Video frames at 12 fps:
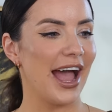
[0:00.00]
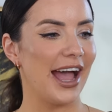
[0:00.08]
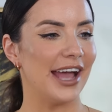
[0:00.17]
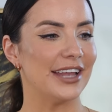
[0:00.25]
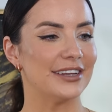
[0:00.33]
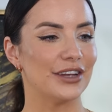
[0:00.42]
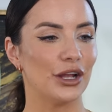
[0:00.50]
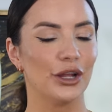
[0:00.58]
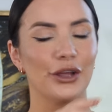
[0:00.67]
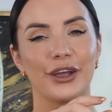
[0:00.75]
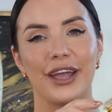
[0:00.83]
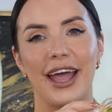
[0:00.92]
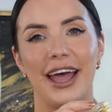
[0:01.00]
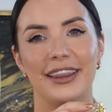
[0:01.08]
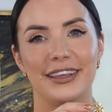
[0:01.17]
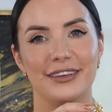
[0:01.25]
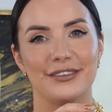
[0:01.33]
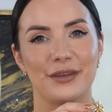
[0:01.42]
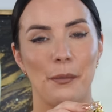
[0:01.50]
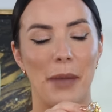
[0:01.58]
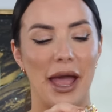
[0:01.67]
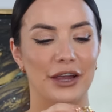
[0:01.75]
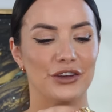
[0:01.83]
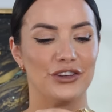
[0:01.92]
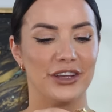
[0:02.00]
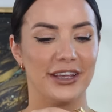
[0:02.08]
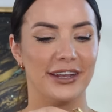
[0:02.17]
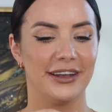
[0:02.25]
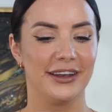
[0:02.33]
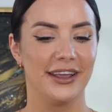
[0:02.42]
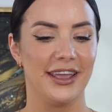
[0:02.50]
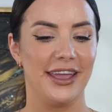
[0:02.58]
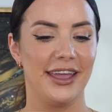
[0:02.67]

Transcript: And look at this packaging.